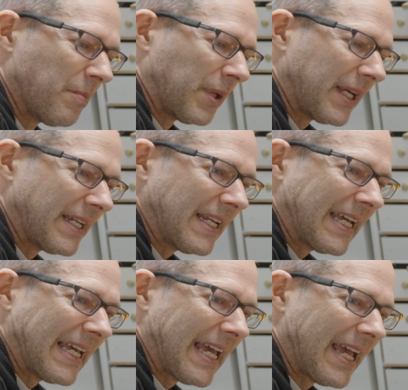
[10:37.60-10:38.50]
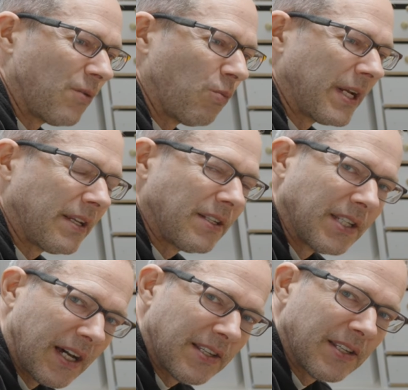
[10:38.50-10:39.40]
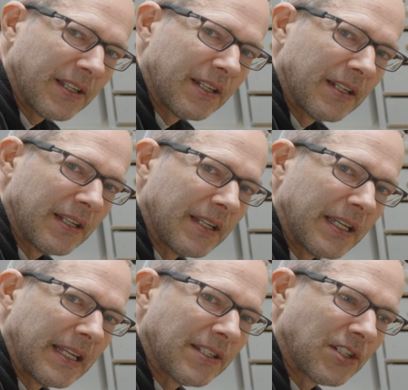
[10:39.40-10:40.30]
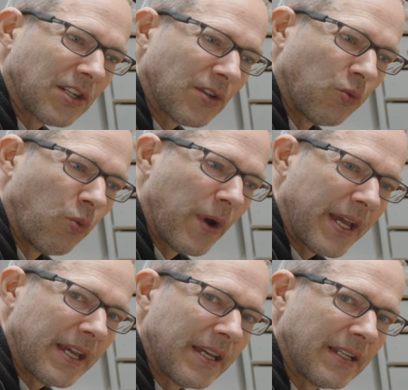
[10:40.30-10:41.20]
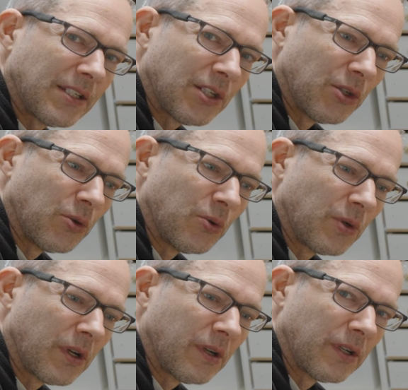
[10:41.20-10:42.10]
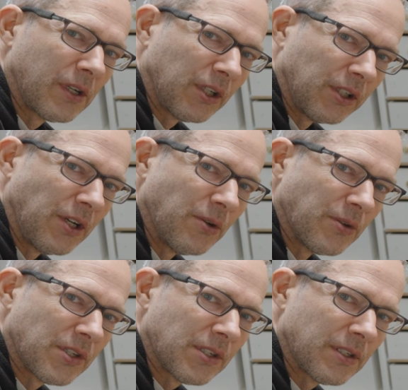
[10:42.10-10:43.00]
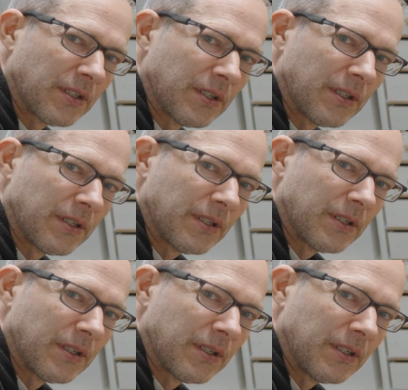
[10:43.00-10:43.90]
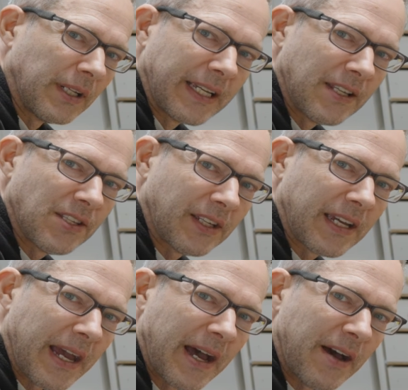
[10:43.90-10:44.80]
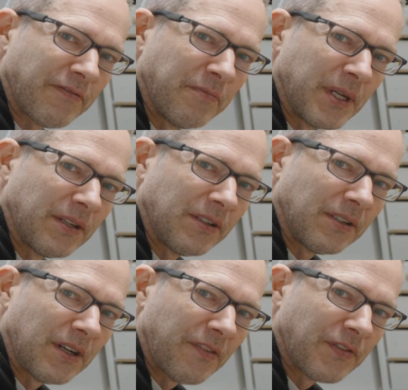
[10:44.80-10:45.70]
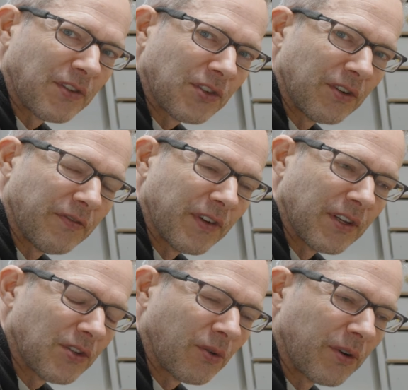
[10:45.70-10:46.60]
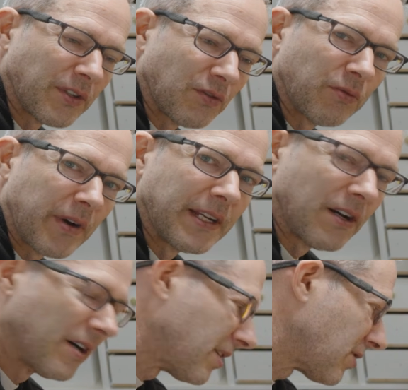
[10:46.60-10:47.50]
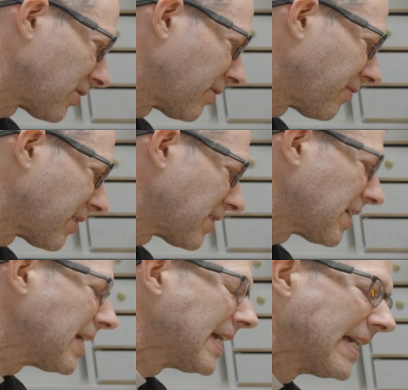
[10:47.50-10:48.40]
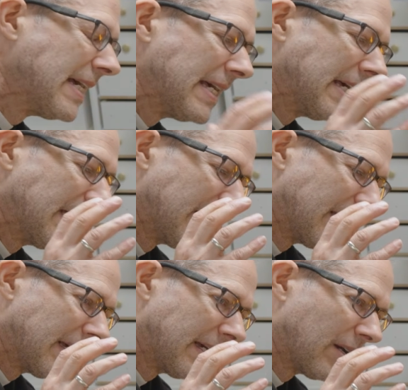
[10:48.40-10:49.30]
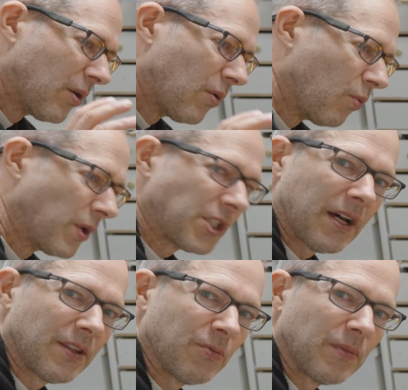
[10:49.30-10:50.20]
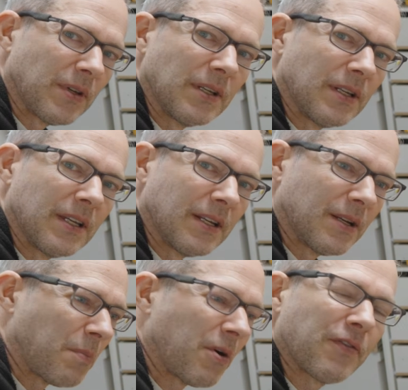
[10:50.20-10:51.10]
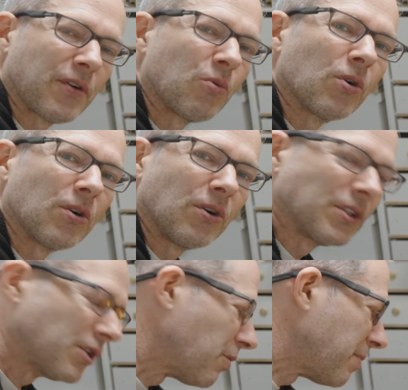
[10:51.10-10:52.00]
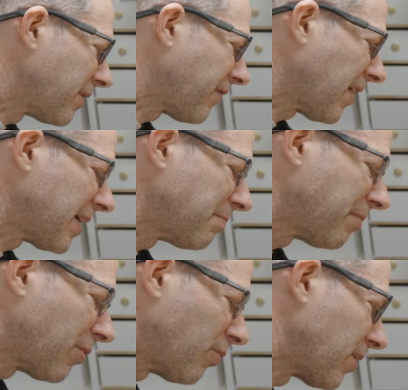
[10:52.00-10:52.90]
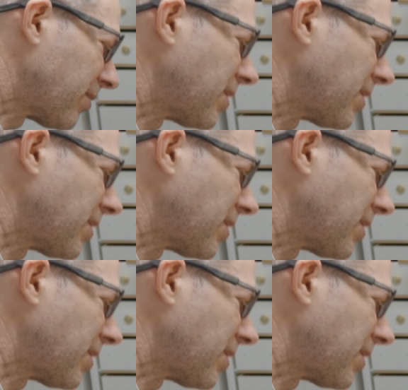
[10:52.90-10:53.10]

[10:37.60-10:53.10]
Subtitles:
plate. And when it does it, it's just way too close. Like it's like a half mil off the surface, or it's right on the surface, which in a perfect world, it would be fine, but we're